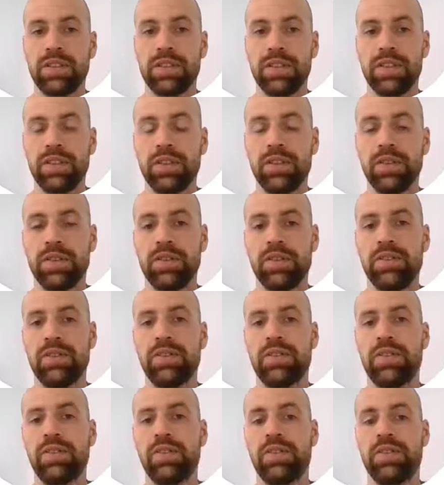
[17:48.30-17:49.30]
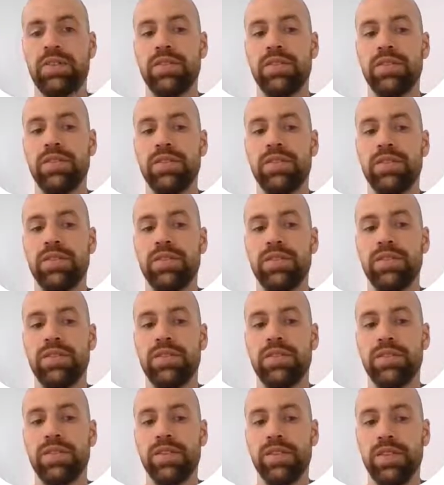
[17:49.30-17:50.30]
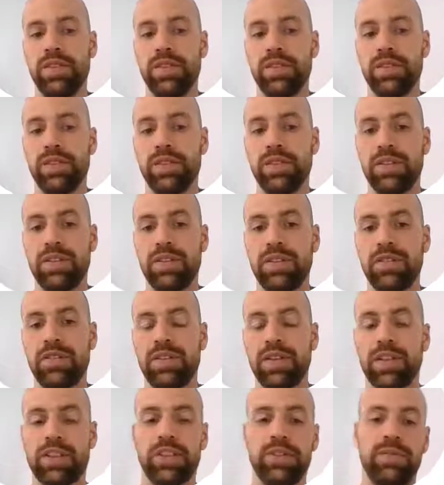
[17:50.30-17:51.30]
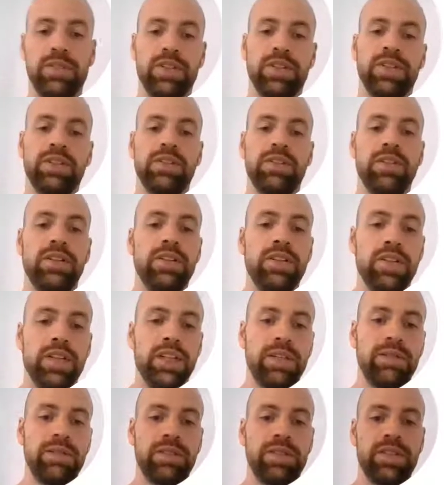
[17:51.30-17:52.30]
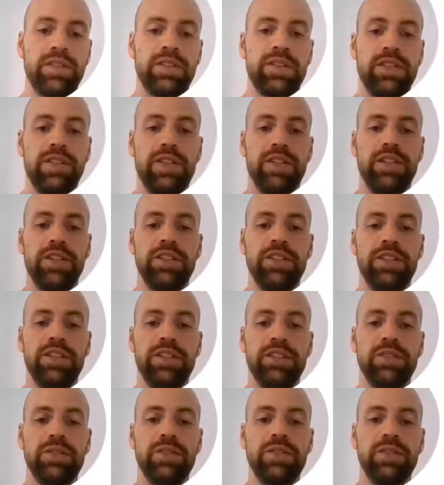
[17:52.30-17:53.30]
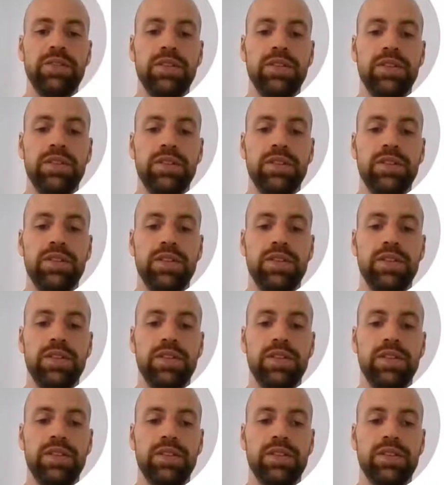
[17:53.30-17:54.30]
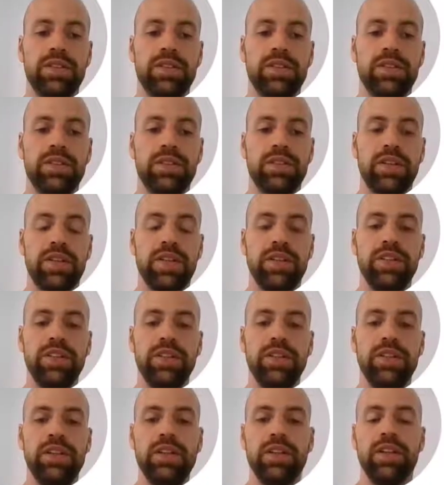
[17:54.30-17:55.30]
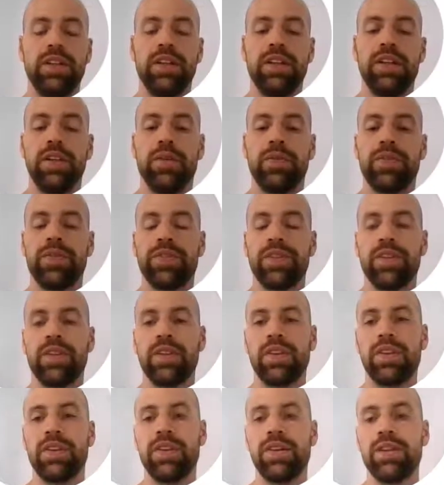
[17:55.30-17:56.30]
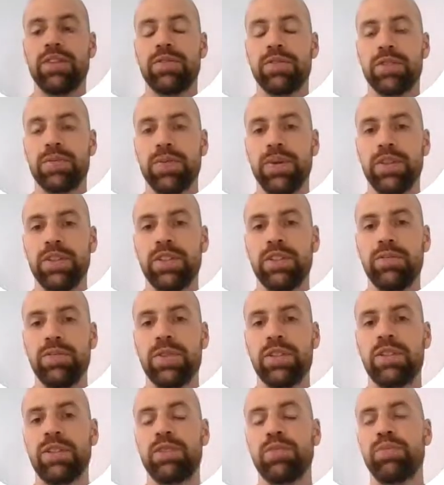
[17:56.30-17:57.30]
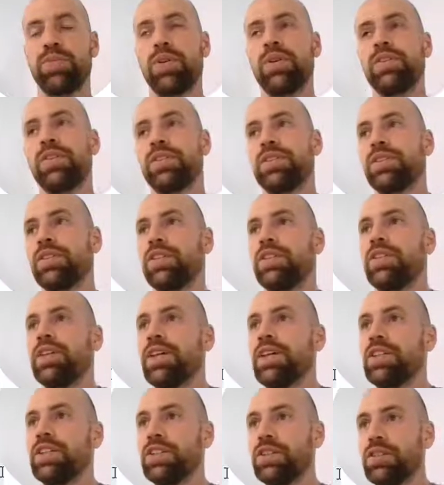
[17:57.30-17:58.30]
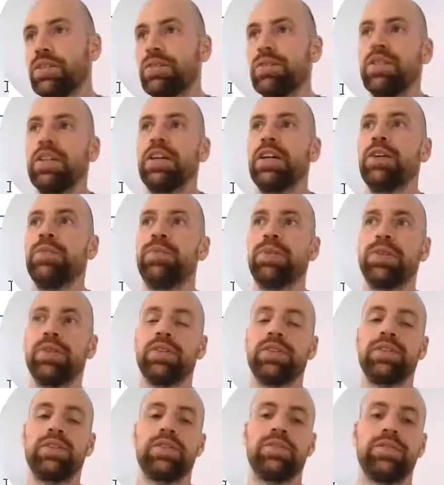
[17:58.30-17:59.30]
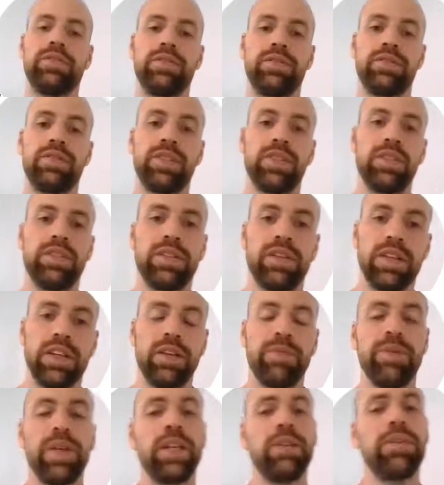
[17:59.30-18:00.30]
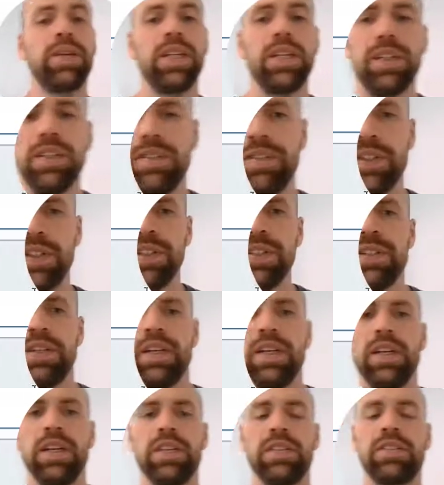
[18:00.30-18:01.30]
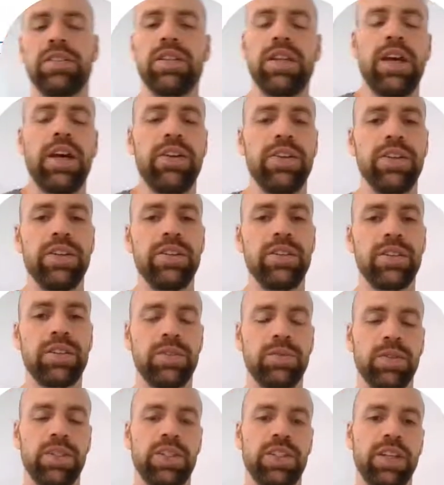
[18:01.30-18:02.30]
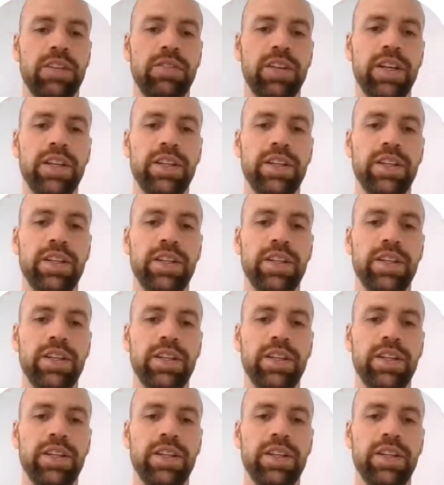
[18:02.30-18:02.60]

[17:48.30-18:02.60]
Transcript: So this function module, MFS HU adjust location, is responsible to post the HU to the I-point. And there are many different scenarios which are